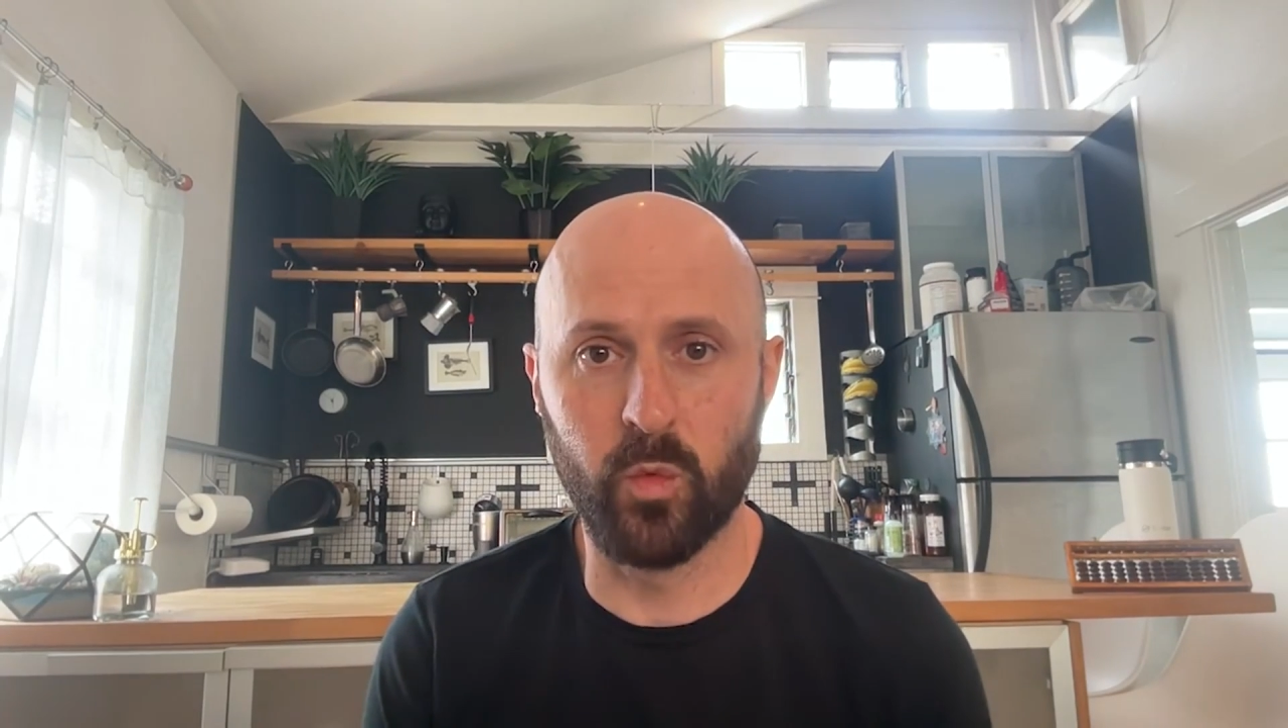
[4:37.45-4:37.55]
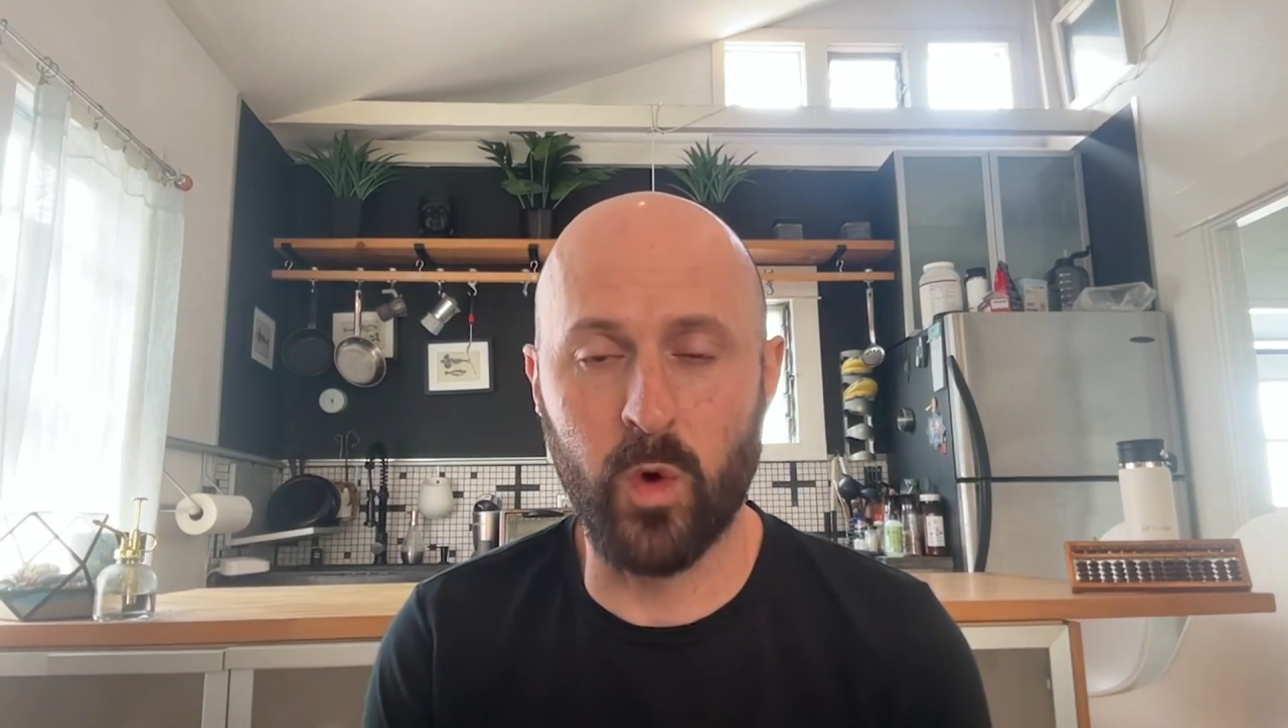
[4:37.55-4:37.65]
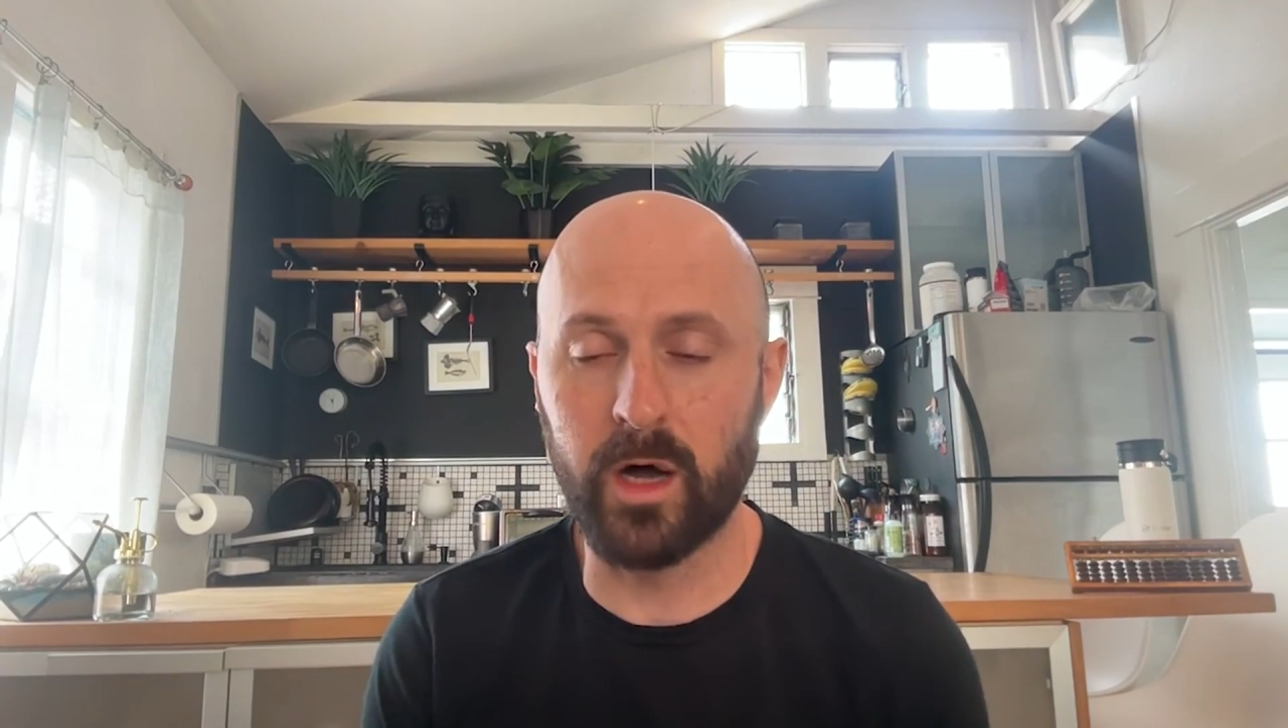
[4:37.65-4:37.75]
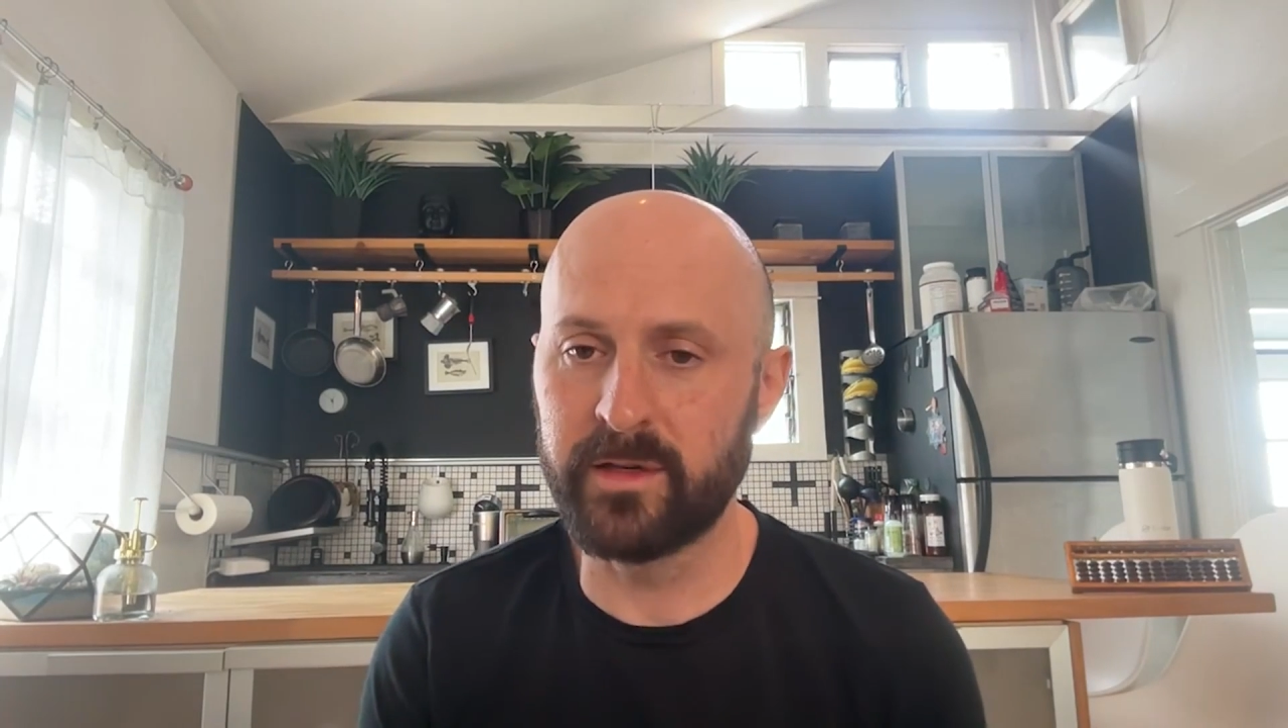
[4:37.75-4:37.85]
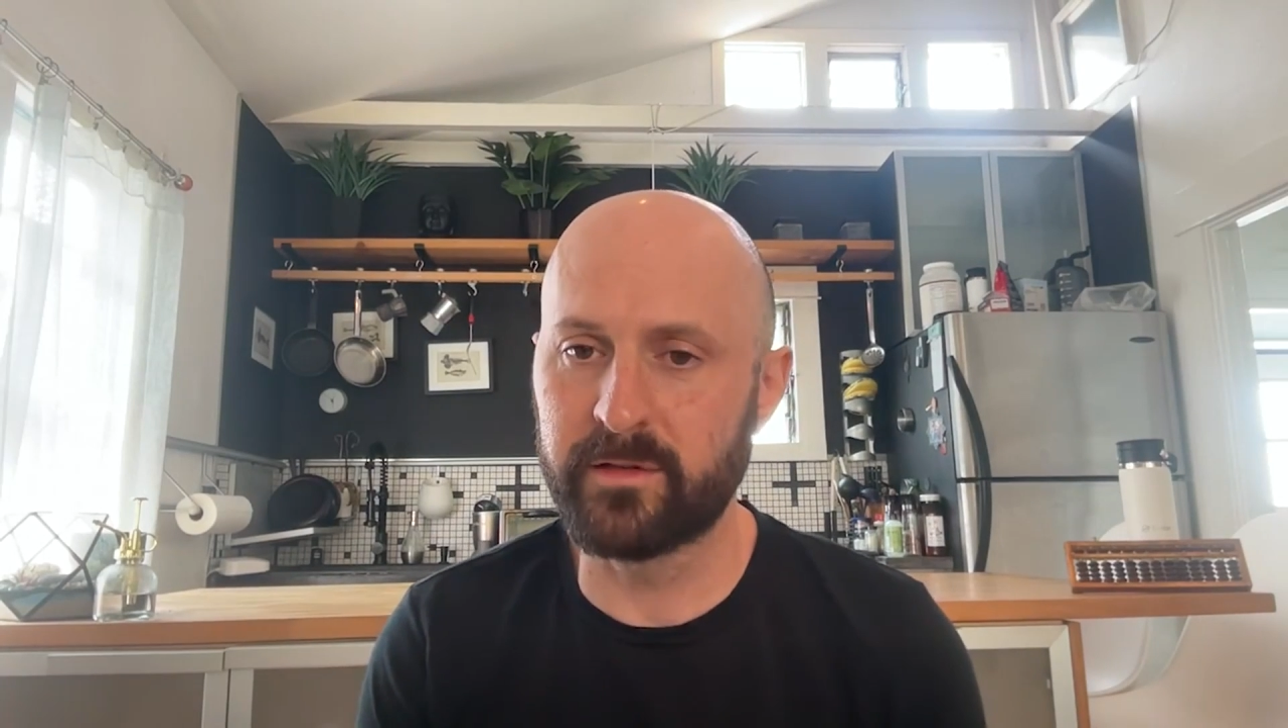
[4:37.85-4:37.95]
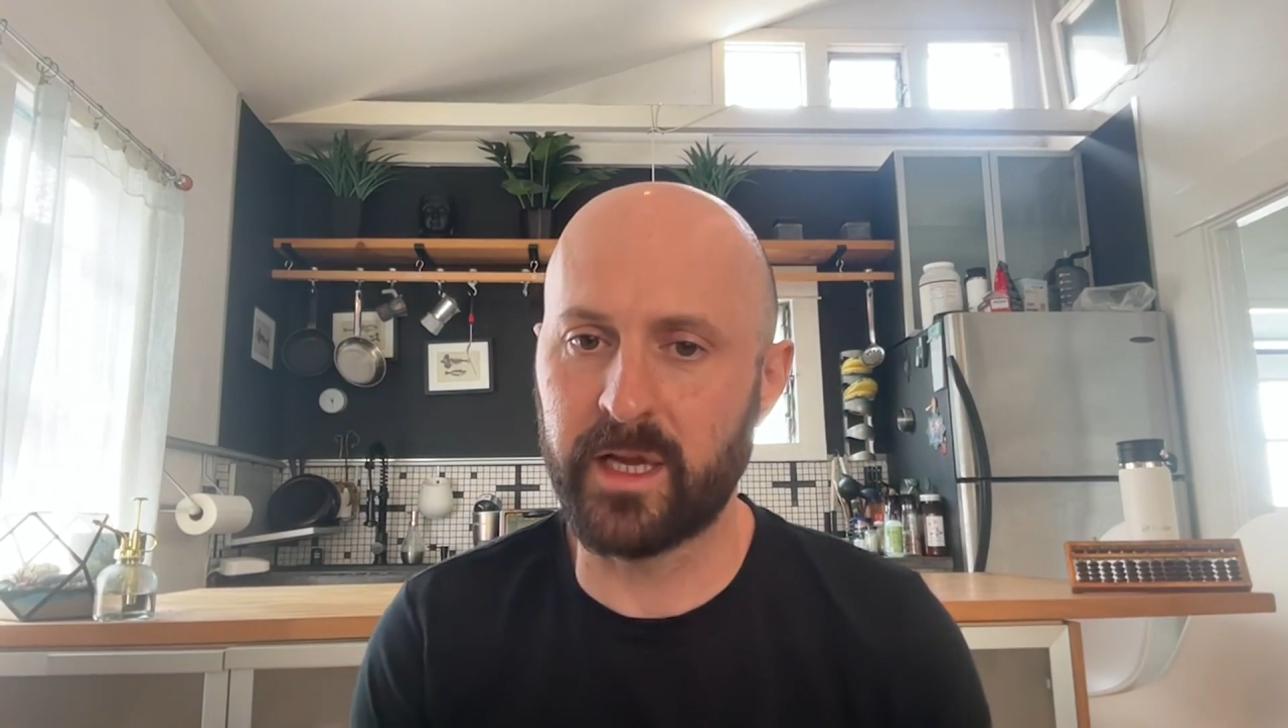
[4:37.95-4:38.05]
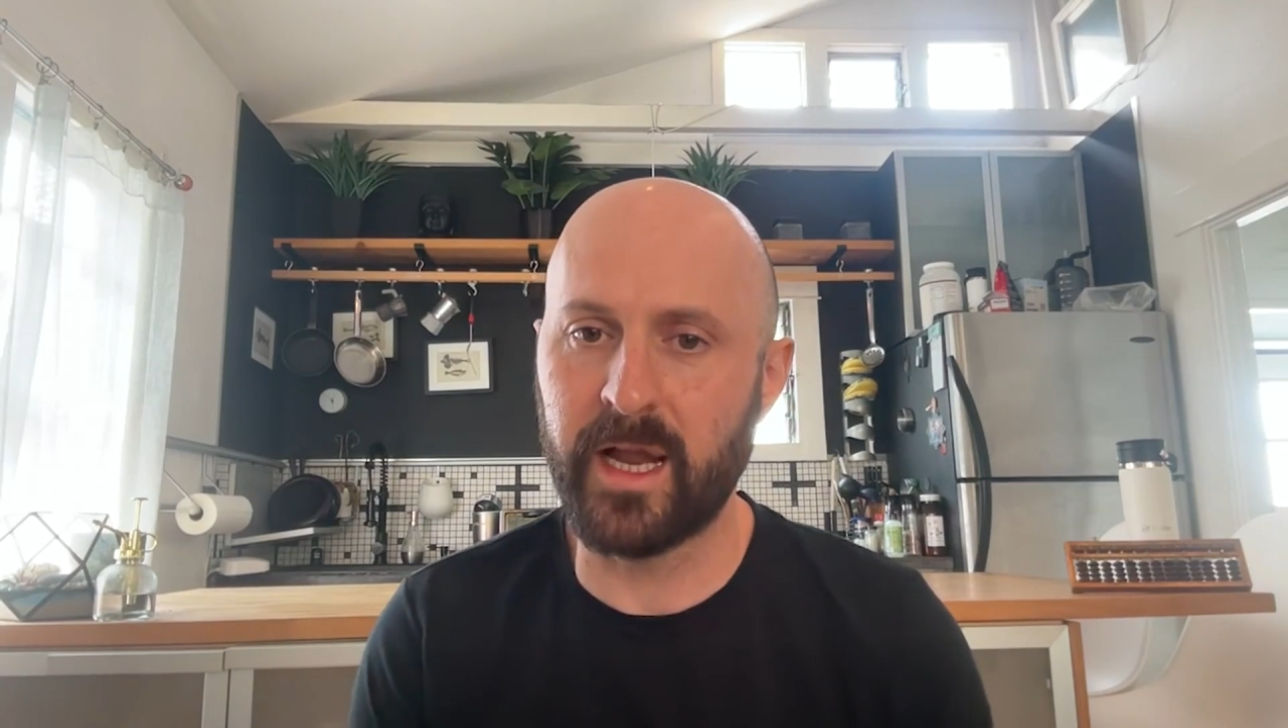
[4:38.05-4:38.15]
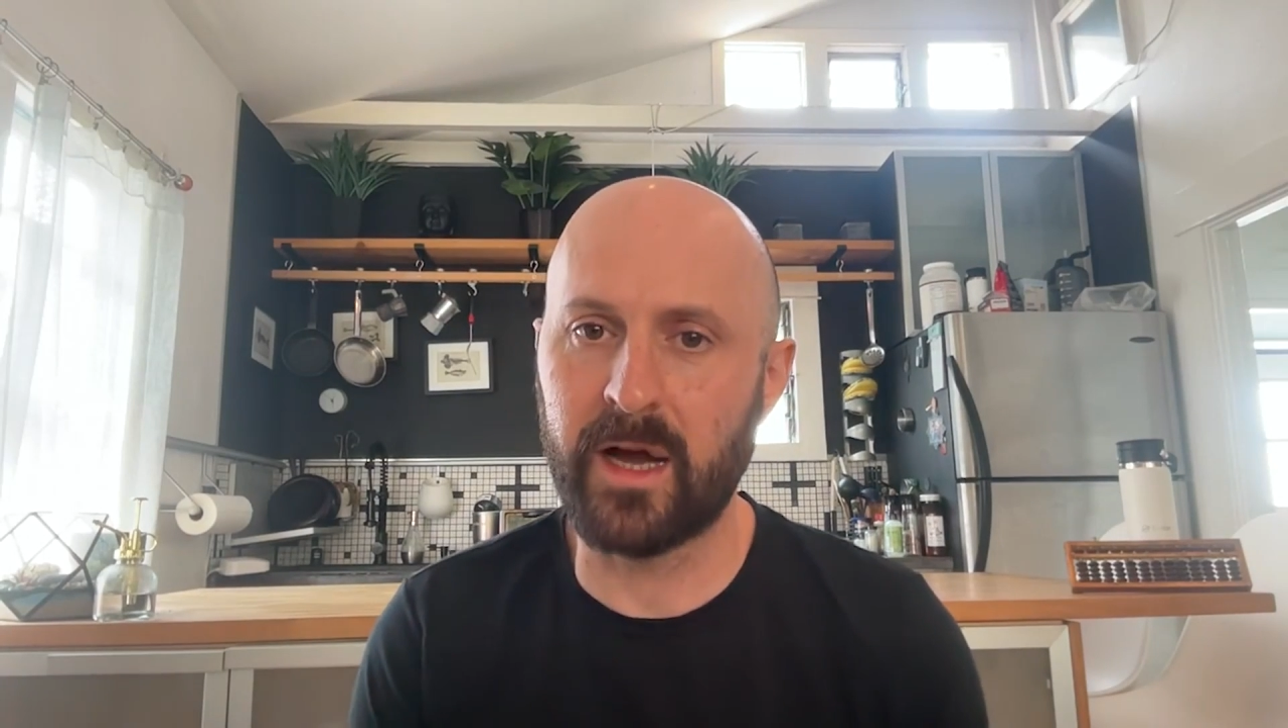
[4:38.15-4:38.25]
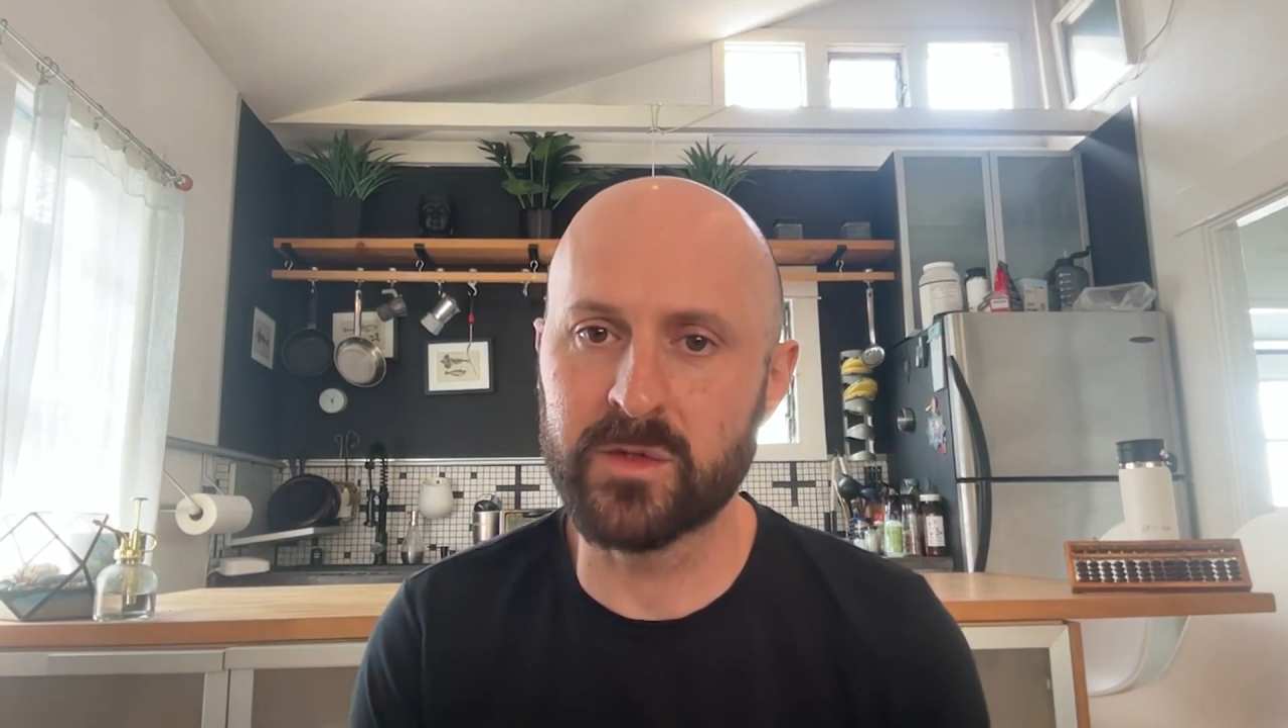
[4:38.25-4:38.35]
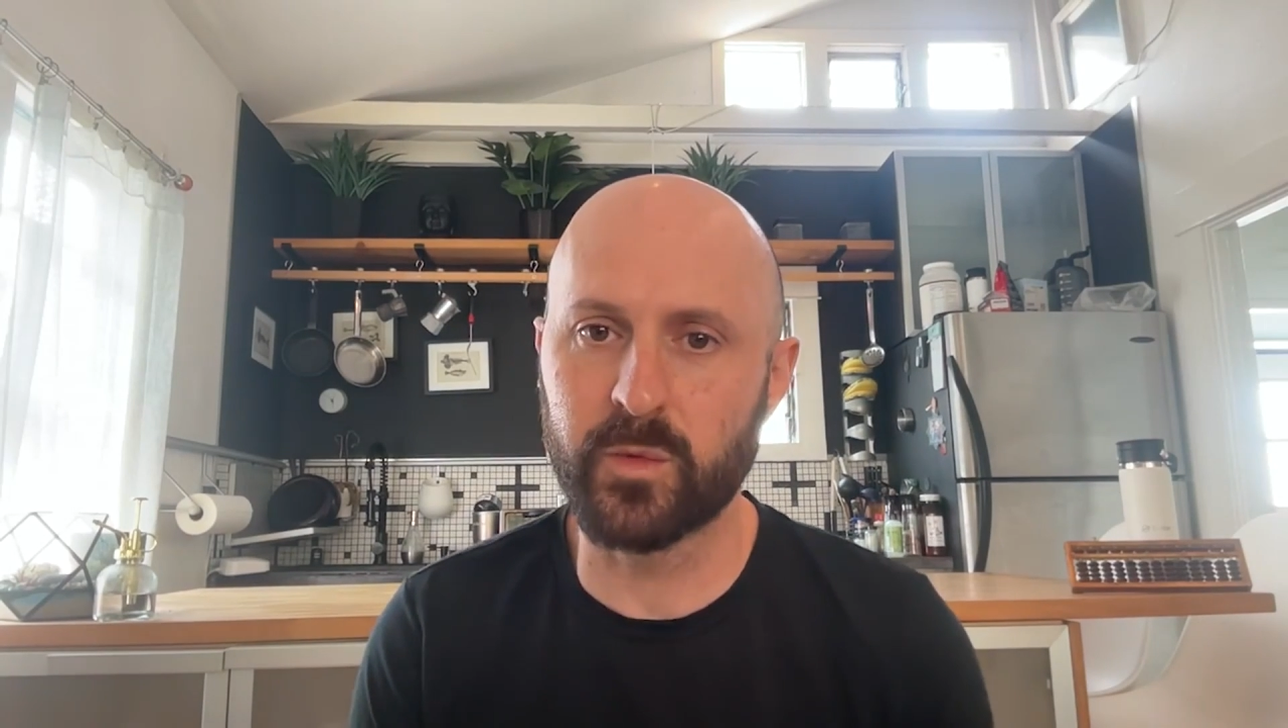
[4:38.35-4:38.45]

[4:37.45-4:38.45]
wallet in house.